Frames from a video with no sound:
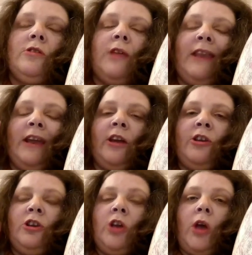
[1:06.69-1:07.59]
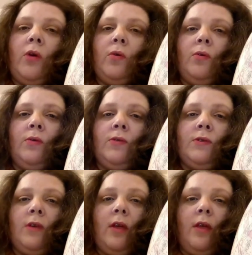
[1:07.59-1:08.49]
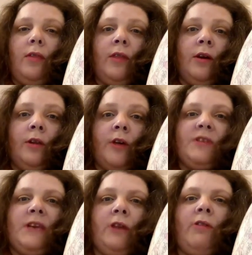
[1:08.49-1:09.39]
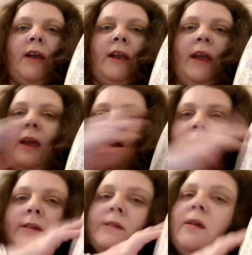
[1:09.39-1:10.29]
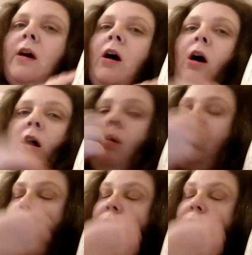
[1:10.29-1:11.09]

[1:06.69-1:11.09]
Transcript: and you can use the glossy credits off